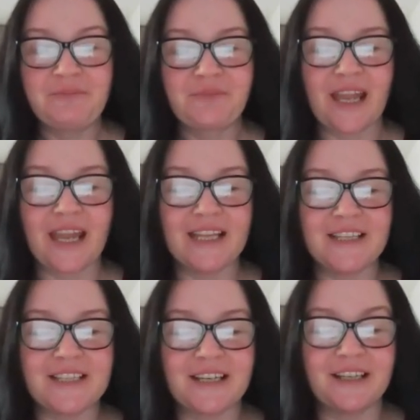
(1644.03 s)

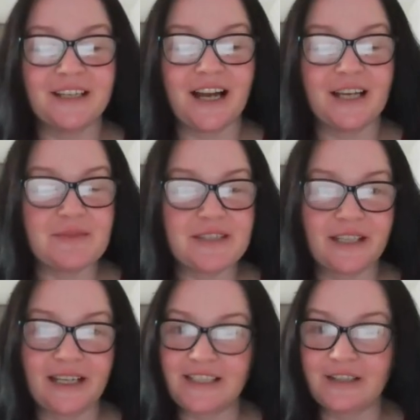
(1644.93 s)
and I'm
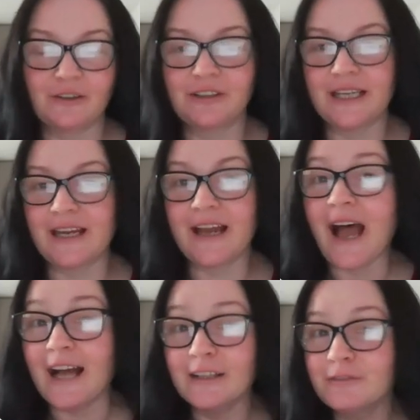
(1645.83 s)
selecting only a
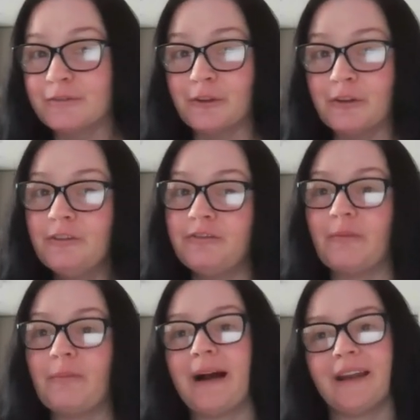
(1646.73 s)
handful for
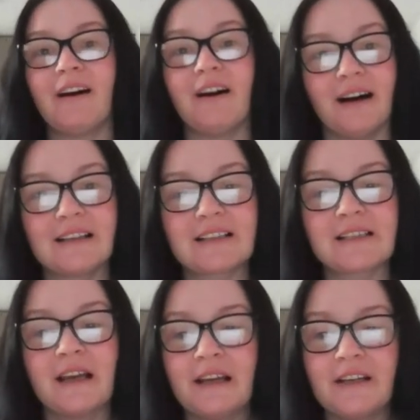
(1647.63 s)
my arts.
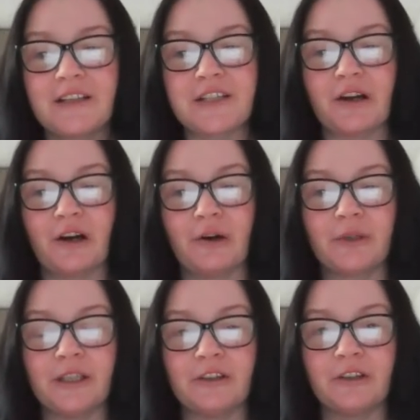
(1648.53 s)
So,
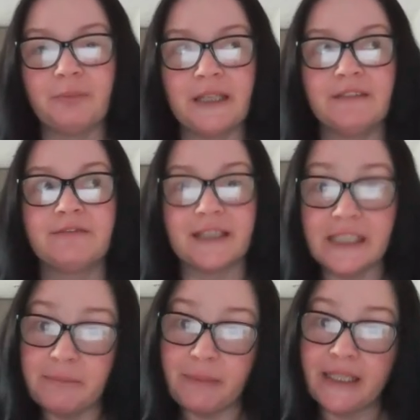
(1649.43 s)
be
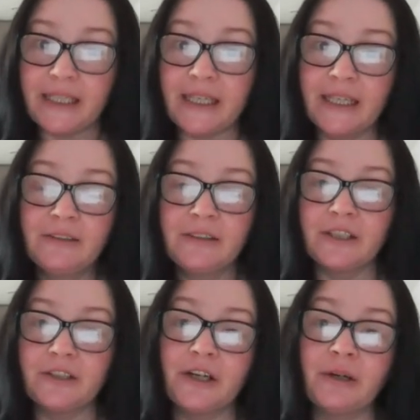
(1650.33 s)
really picky.
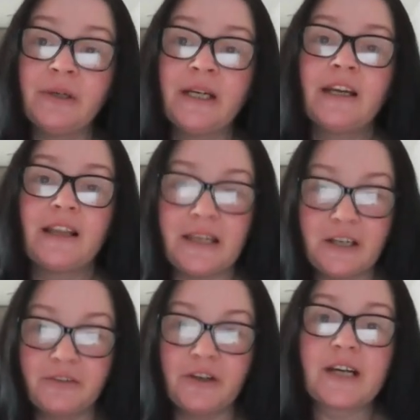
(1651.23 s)
Think
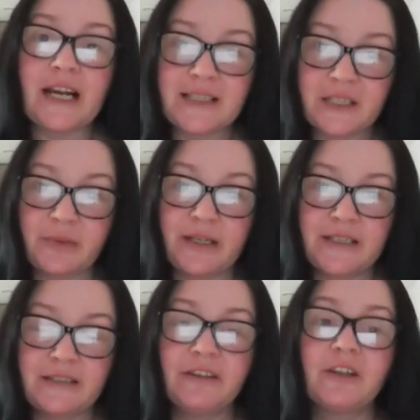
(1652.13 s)
of your
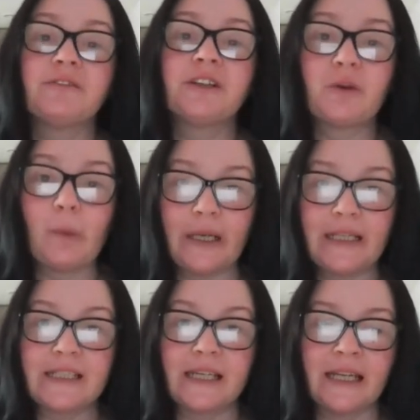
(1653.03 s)
customers, think of the
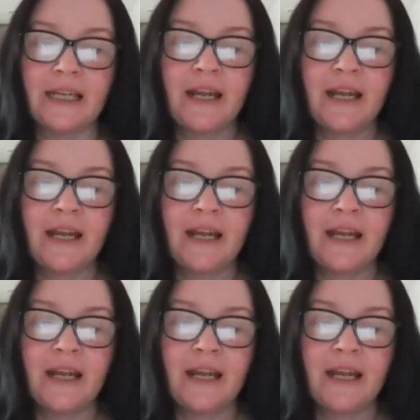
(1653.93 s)
quality,